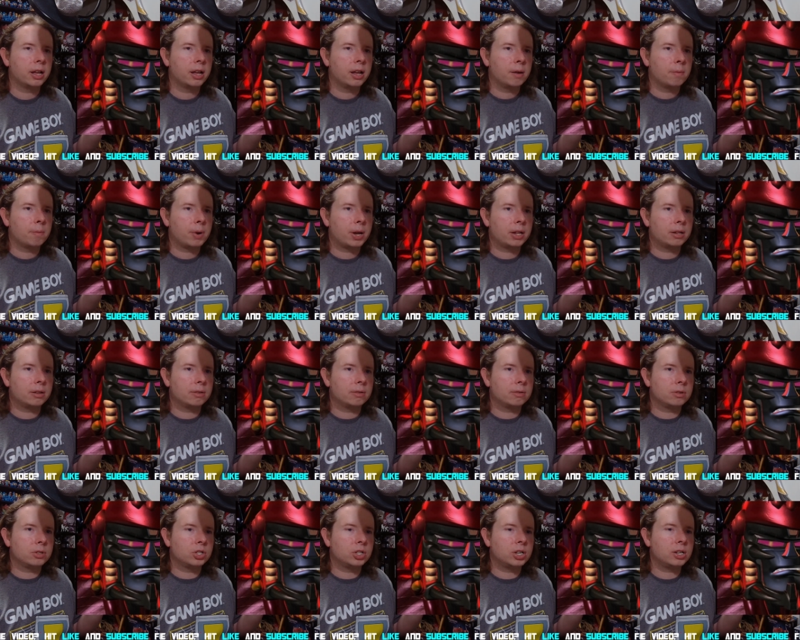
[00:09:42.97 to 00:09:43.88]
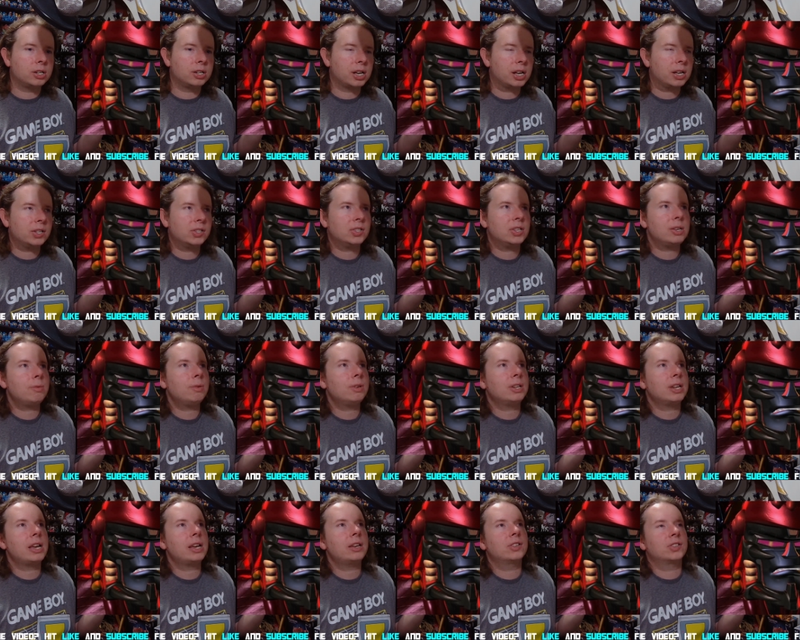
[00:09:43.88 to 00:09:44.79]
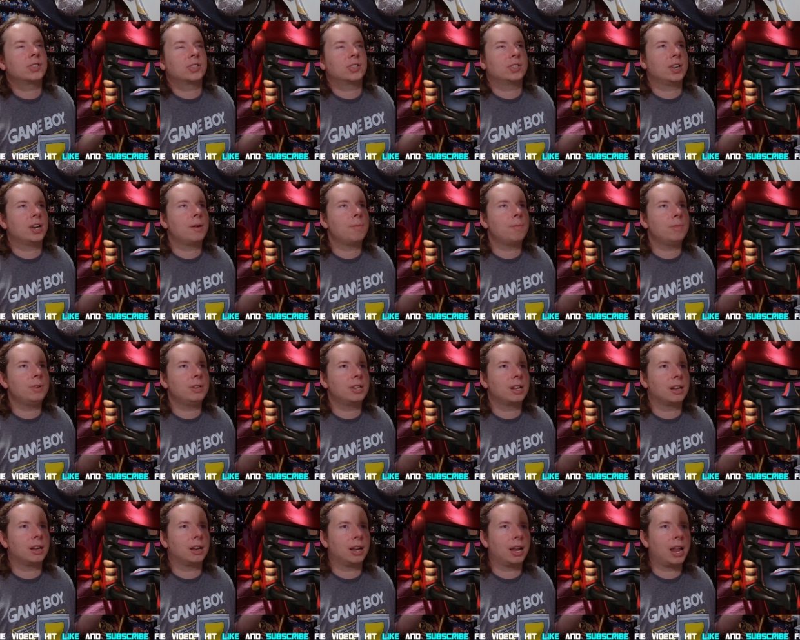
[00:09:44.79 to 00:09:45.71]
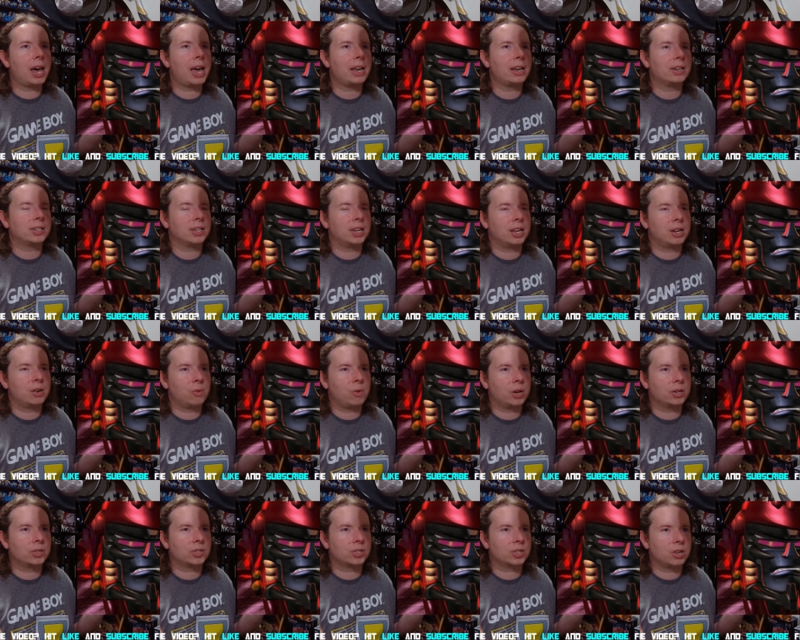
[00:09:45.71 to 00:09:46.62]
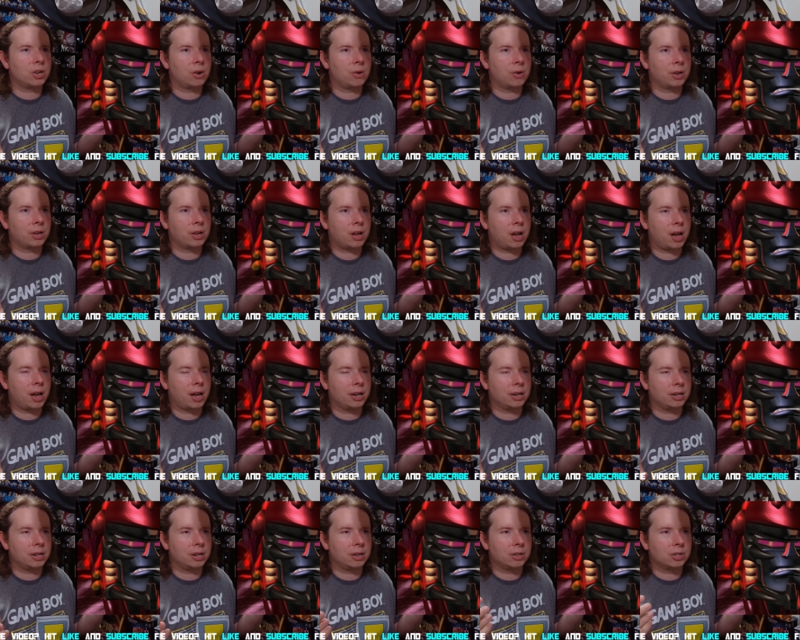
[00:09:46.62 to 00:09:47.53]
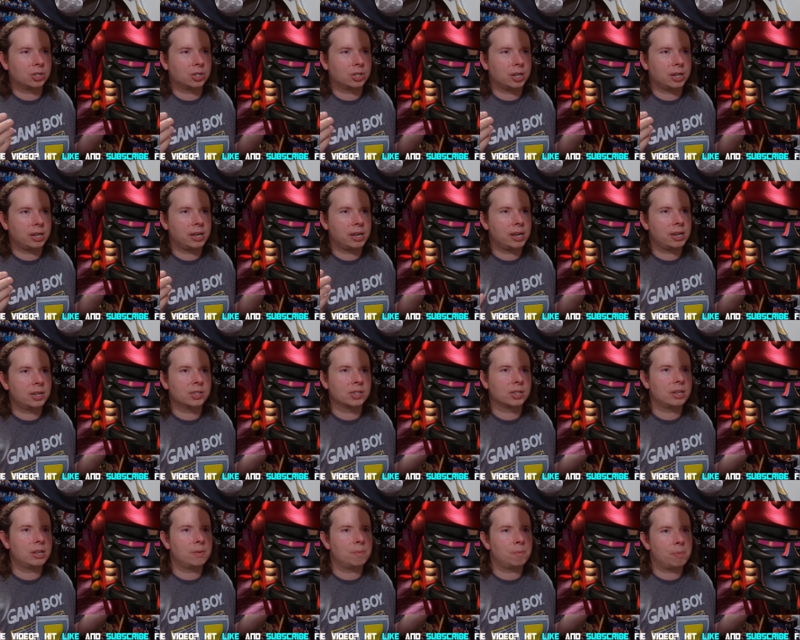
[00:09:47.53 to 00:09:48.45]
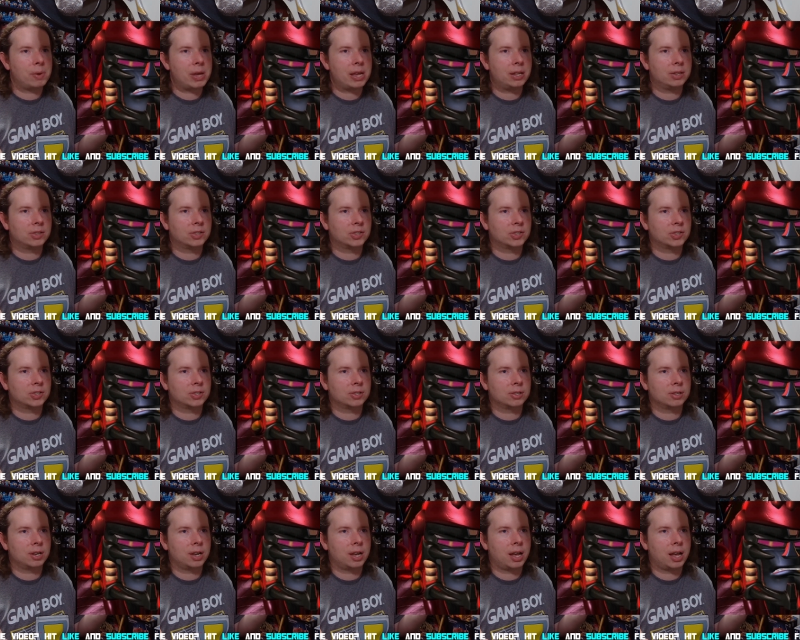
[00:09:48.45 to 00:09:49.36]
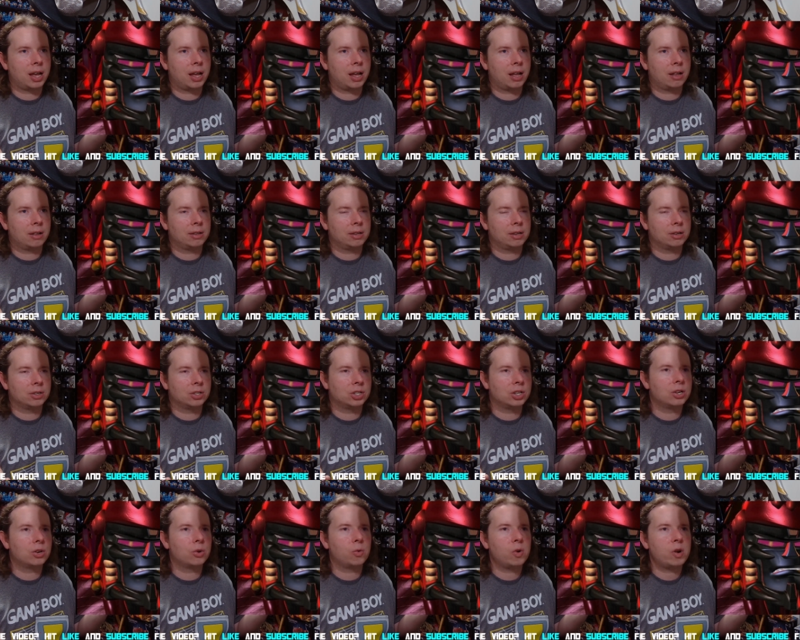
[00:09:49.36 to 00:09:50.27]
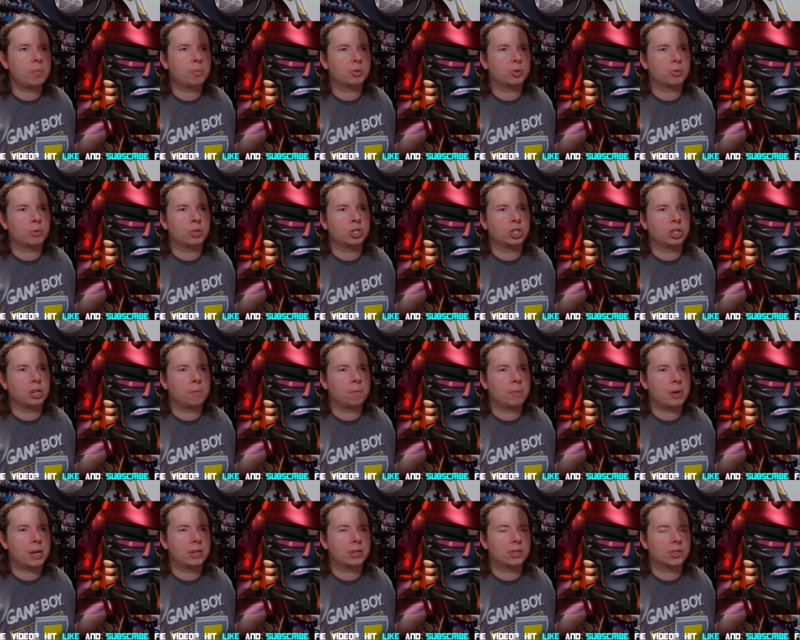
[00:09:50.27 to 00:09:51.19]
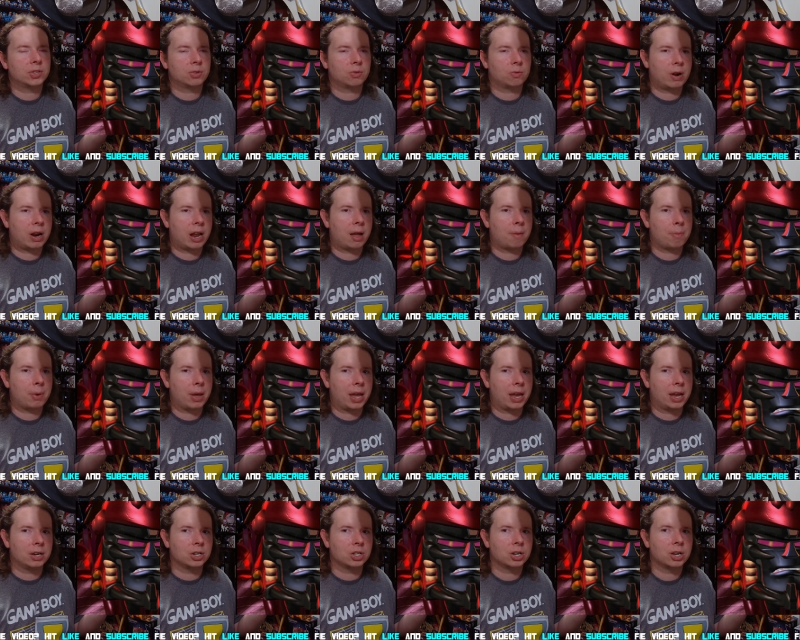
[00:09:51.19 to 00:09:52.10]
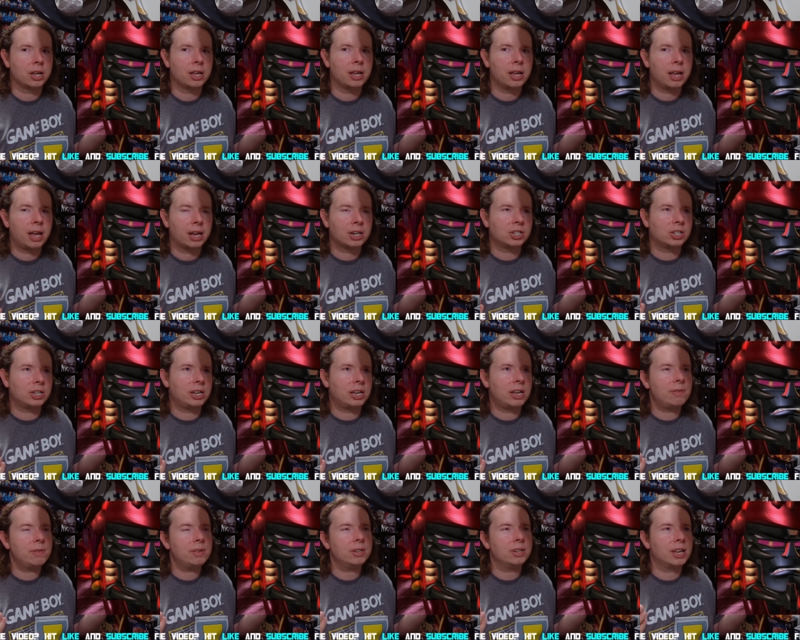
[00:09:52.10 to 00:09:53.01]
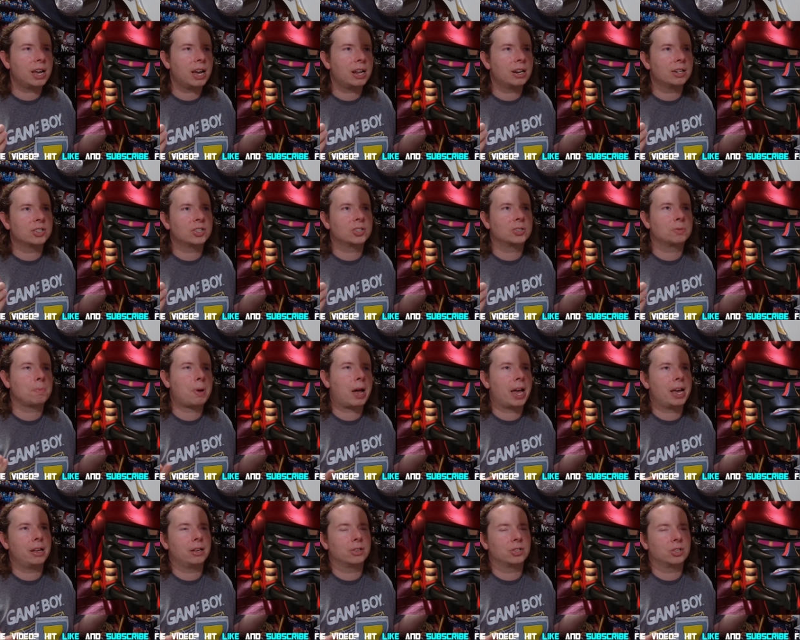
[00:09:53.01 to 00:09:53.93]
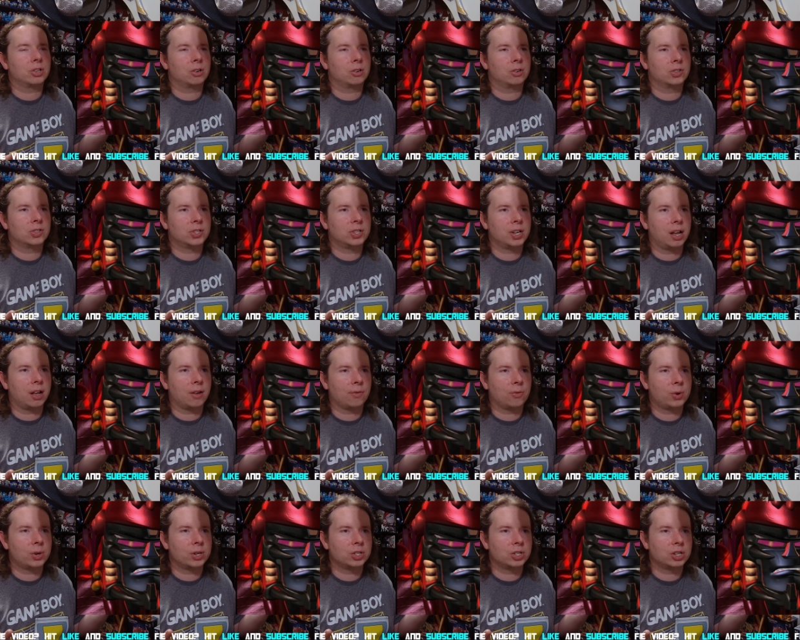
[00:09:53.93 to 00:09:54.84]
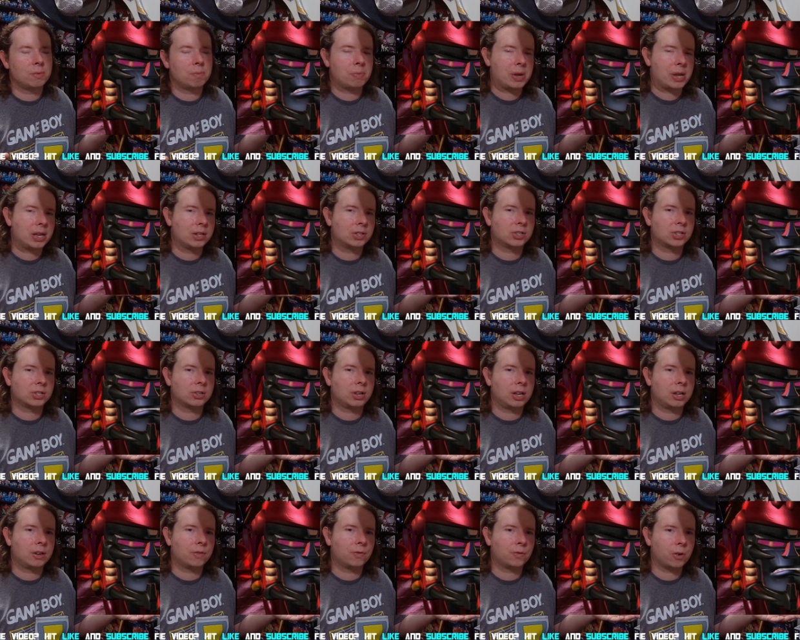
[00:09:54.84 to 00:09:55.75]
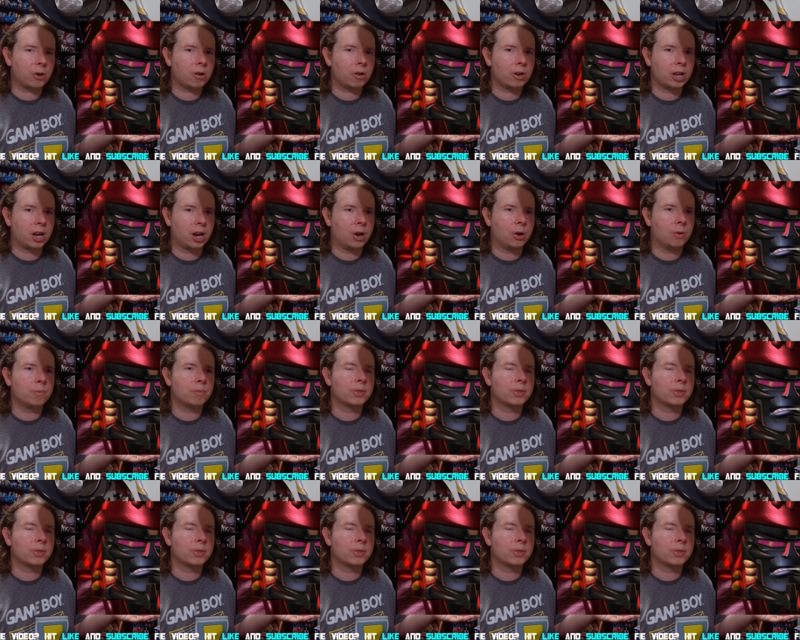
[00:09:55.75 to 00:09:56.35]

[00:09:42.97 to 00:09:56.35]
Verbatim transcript: But she does seem to take some delight in what's going on. You know, she easily beats, uh, you know, she quips when she beats Rampage, and she even kind of smiles to herself when she beats Inferno.